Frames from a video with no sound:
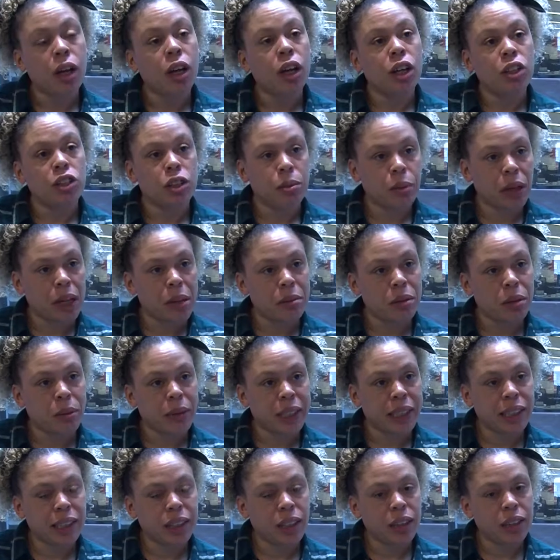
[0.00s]
So my name's
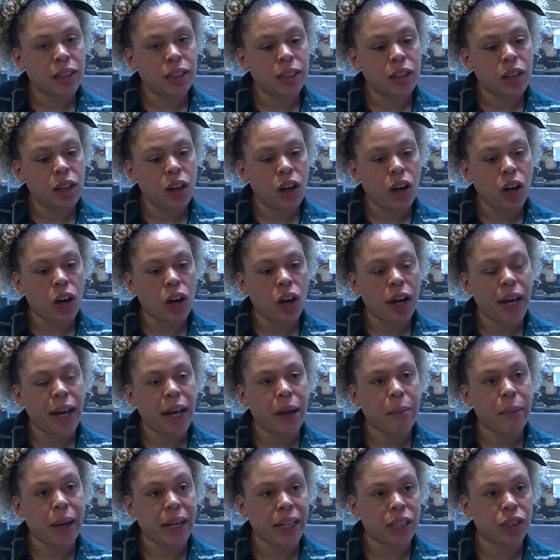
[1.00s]
Louise Sutton. I
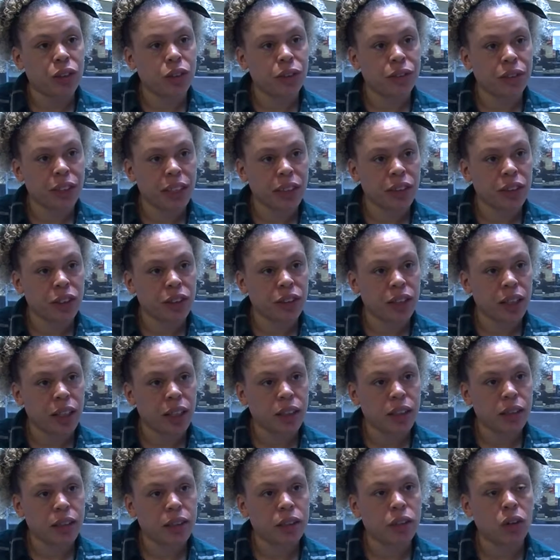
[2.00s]
am editor of
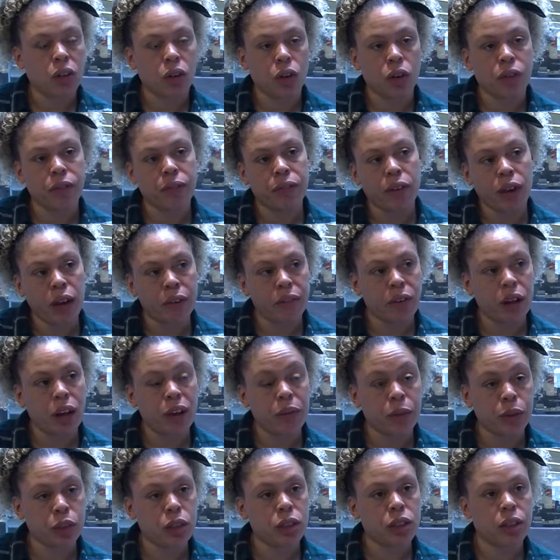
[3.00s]
606 on 5
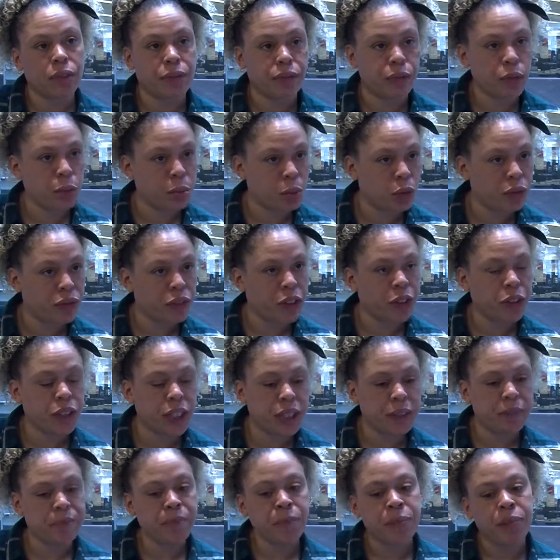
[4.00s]
Live, which is a football
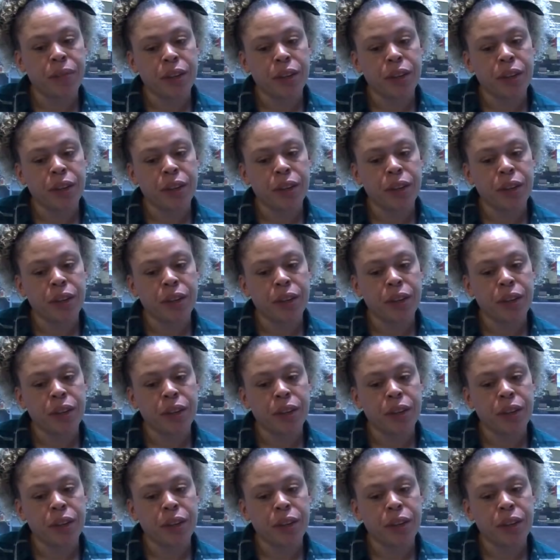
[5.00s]
phone-in.